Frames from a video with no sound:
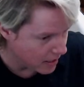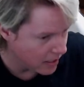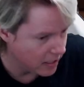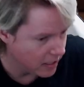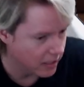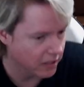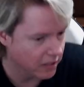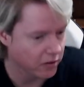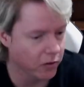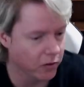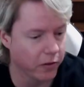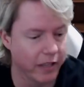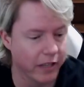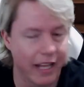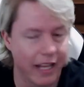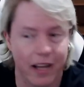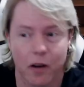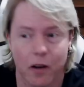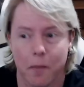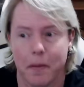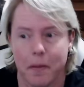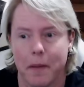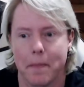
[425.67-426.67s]
So
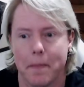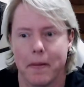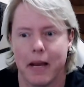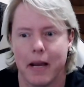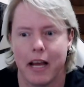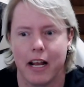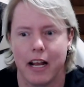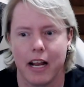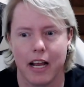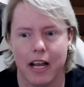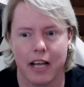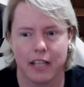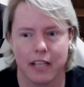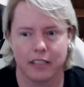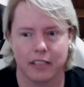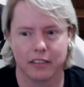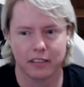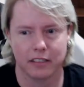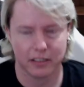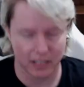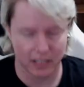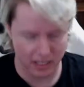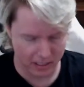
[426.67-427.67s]
that'll be
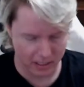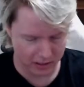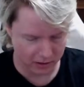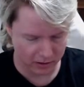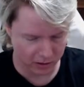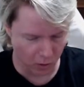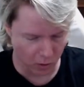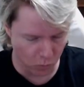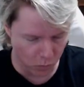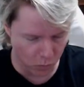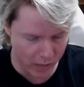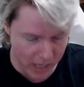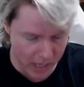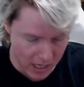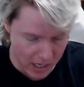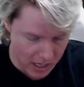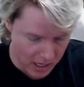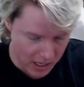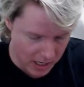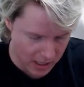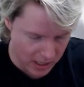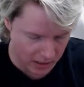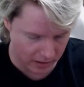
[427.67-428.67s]
badass.
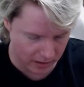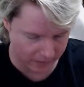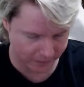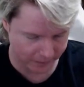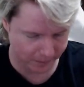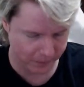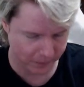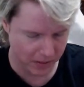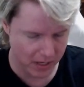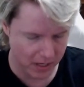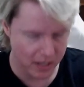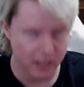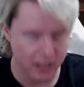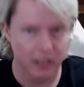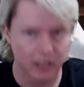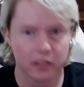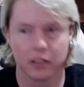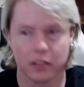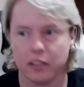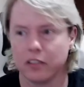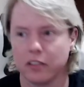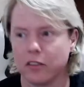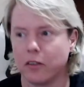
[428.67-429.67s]
Sweet.
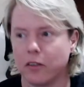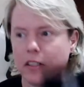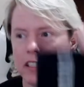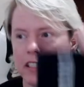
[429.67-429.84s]
So this